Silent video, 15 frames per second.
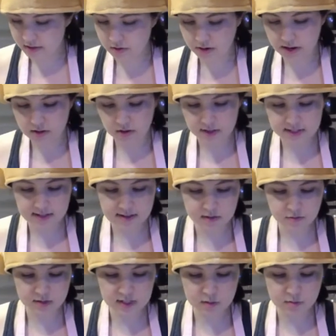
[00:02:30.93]
okay though, because I think the
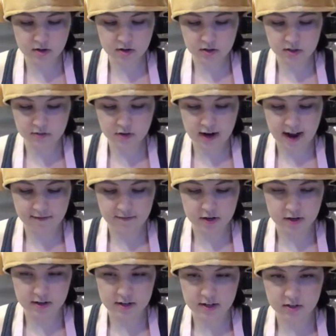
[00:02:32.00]
recipe calls for half an
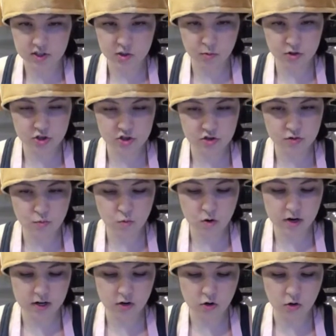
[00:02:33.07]
onion, so we'll just do
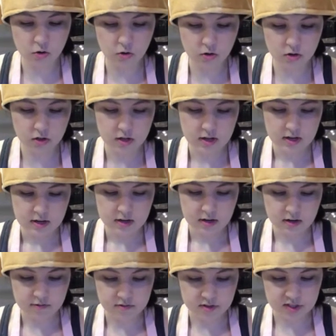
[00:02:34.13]
one whole
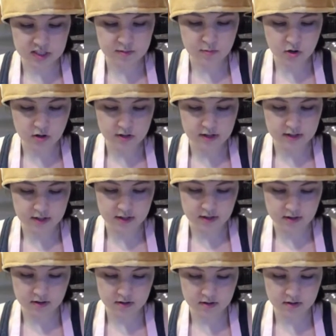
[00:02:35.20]
of this small onion.